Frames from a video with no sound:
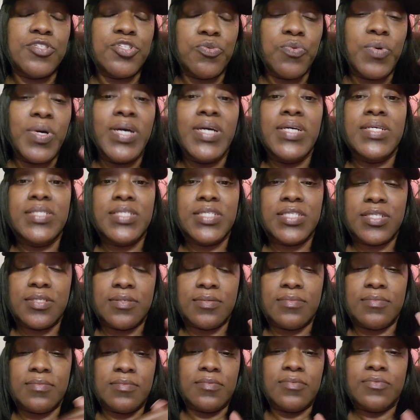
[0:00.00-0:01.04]
us
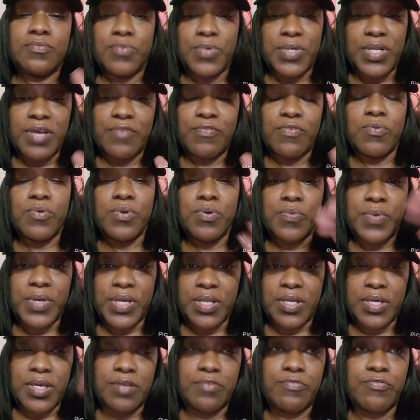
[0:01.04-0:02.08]
whenever we went
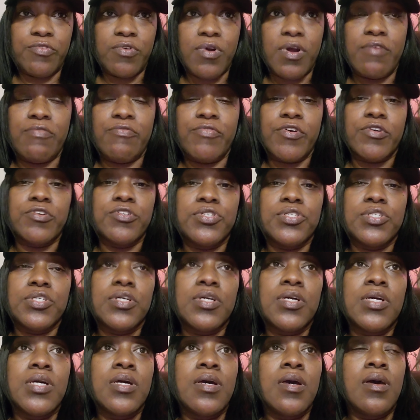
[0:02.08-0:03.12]
in for our first
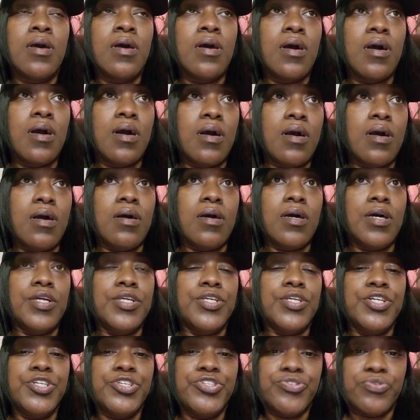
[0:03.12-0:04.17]

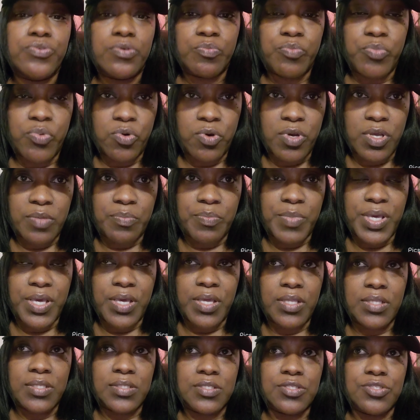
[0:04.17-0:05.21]
initial
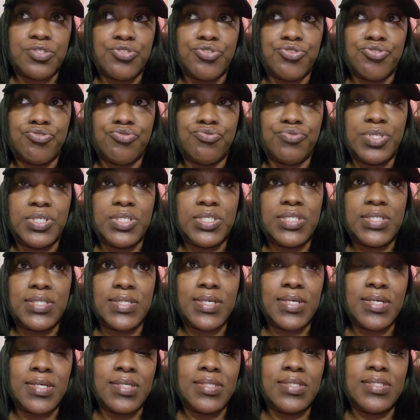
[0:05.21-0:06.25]
appointment to
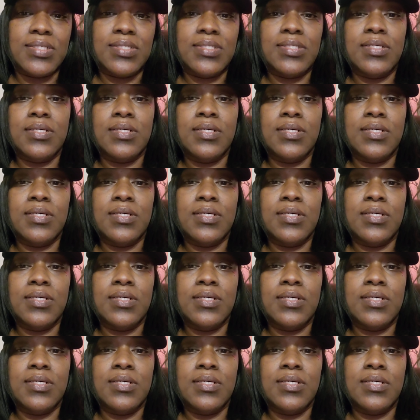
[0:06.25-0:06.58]
discuss